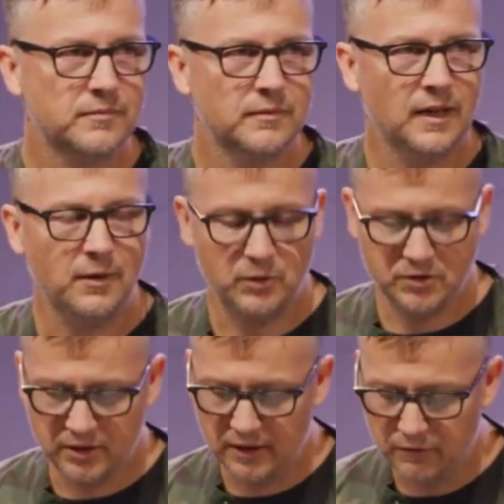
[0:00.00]
God wants
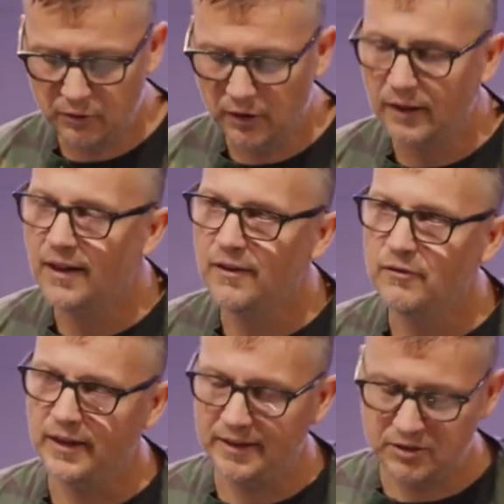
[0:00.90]
to give you a
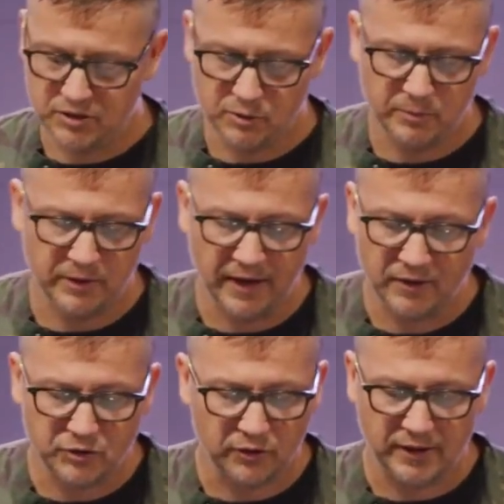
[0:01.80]
love that is
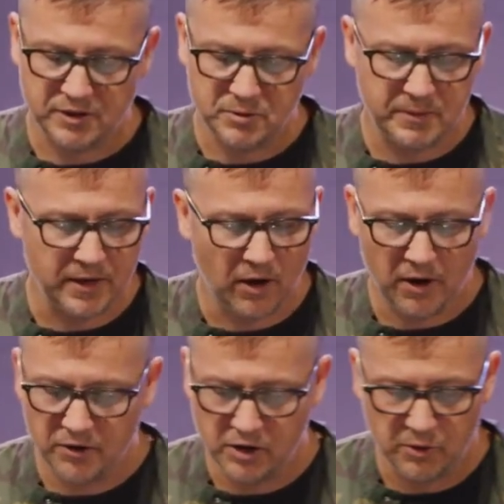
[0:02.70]
supernatural, that's
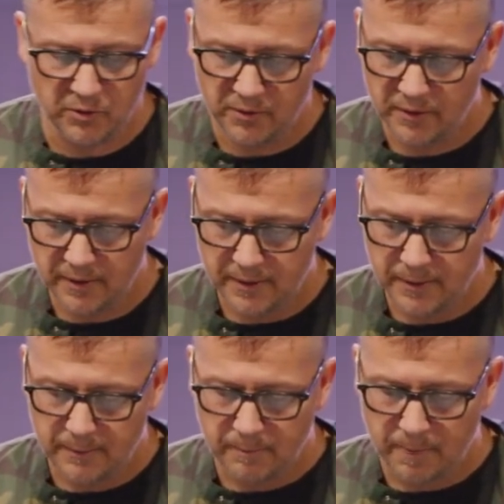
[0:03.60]
beyond you,
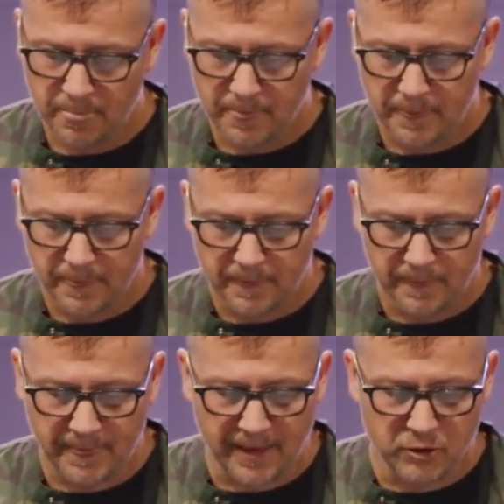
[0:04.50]

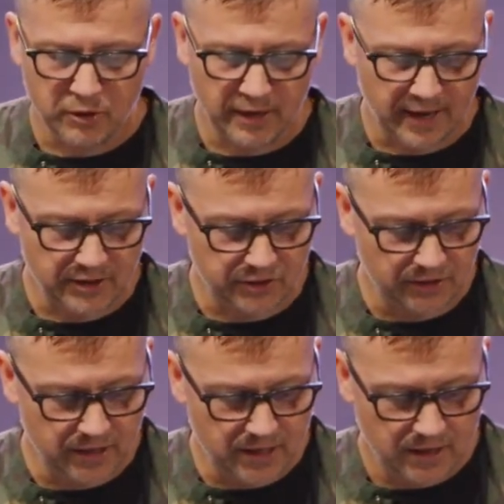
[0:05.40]
that you can
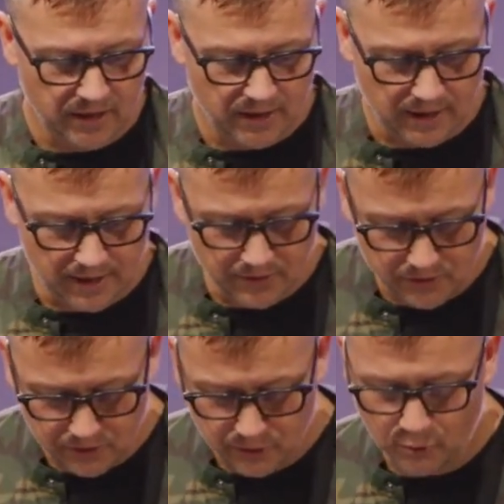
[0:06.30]
actually
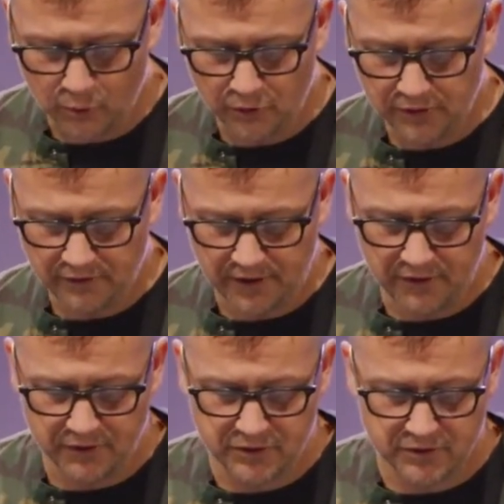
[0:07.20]
enter the world of
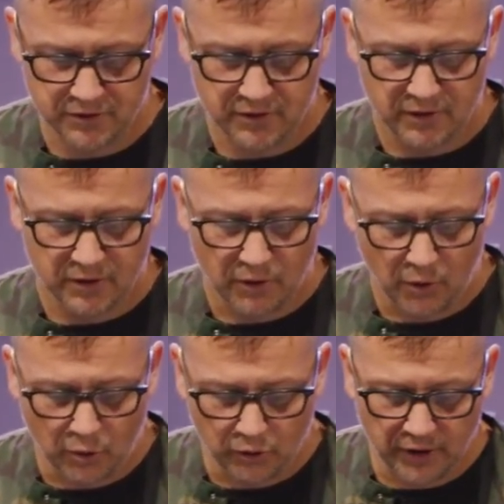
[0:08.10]
others,
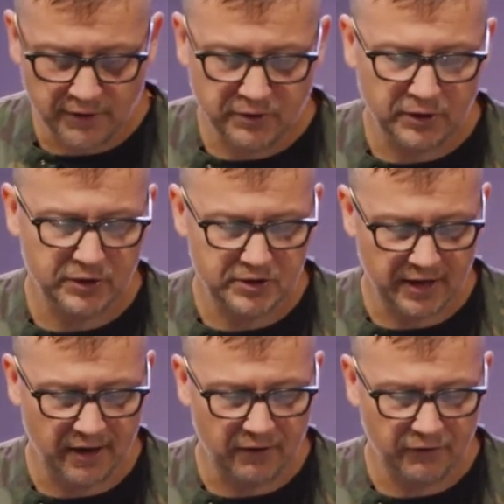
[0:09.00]
hold on to
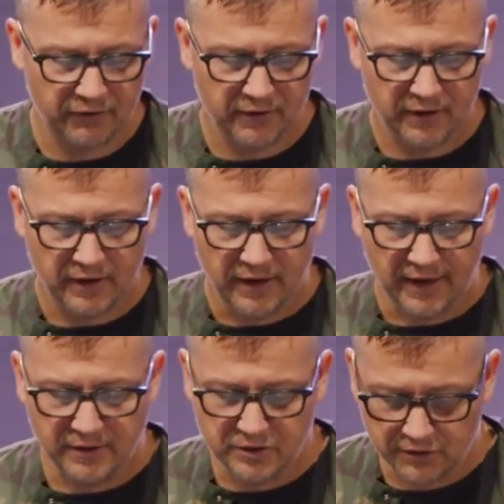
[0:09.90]
yourself,
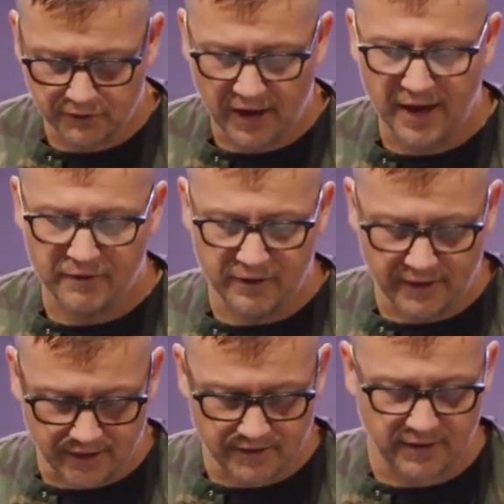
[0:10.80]
and survive in
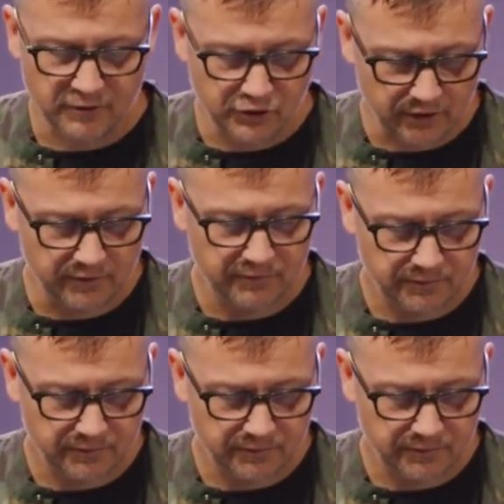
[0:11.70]
that tension.